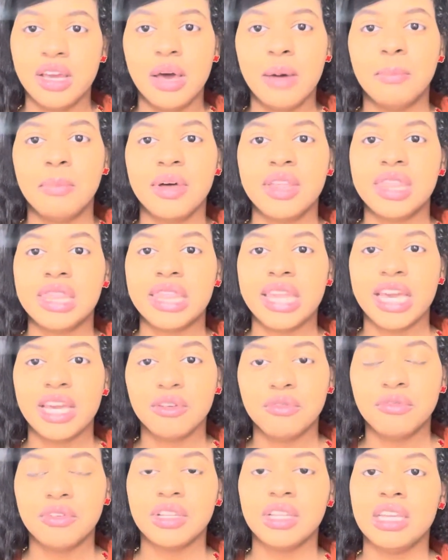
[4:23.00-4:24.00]
But
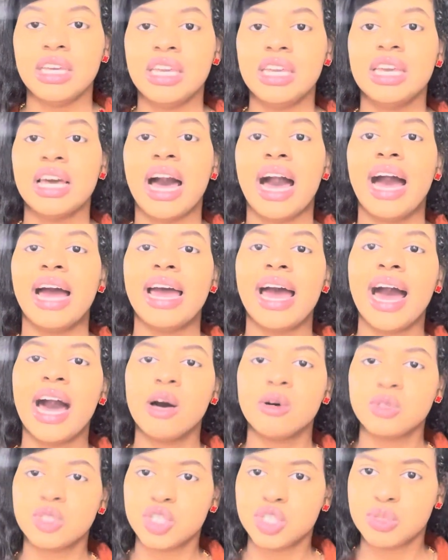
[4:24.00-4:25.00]
thankfully, I
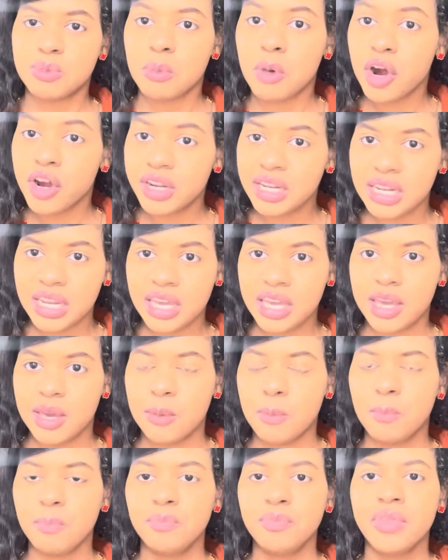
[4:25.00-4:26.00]
outsmarted
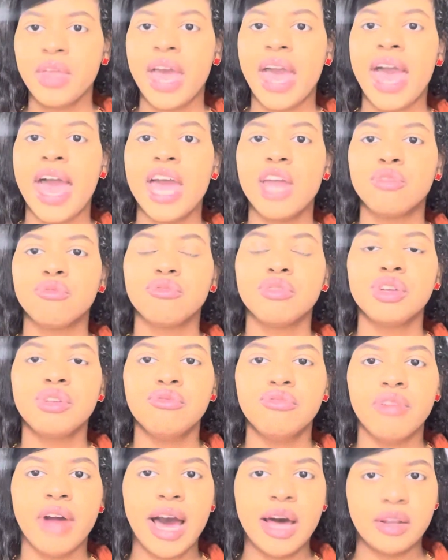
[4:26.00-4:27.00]
him and
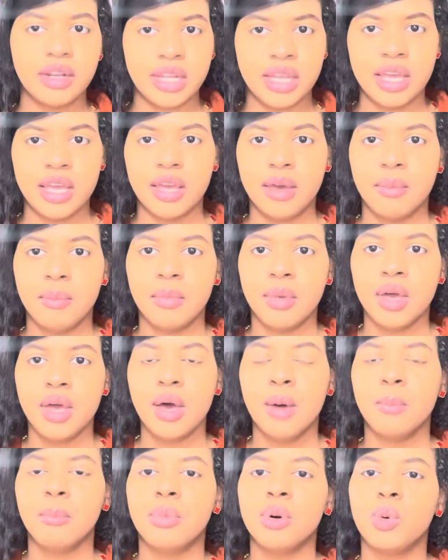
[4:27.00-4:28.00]
rerouted him.
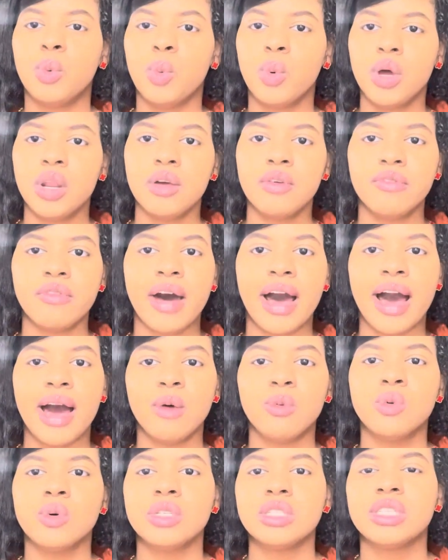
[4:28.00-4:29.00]
But what if I
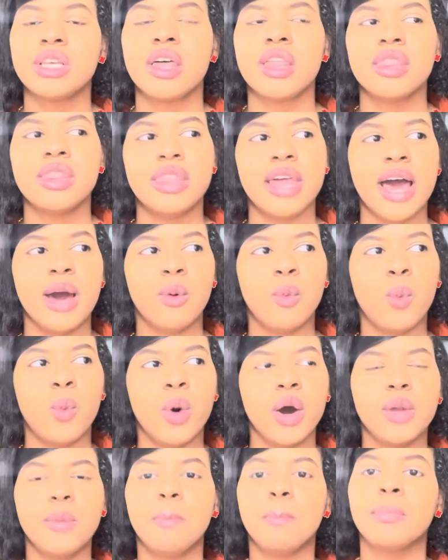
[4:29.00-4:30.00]
was that
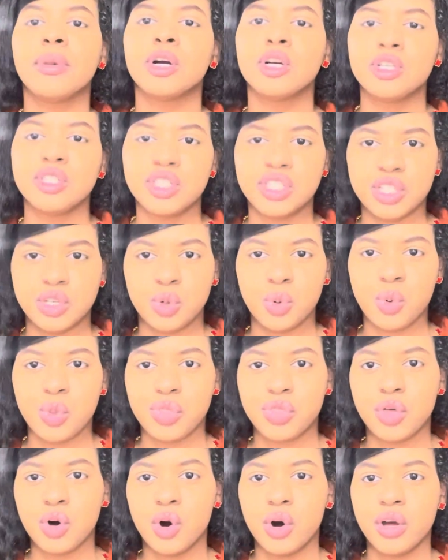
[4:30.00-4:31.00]
one person who
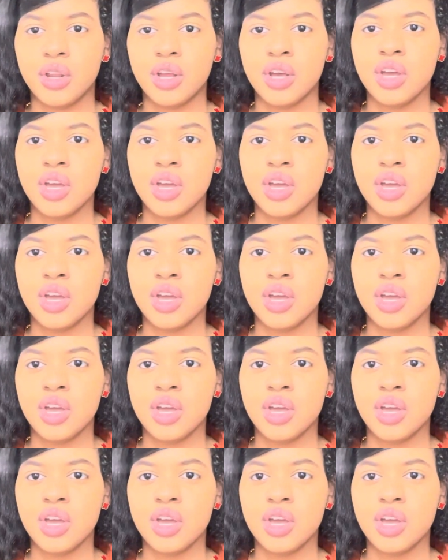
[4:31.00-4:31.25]
thought,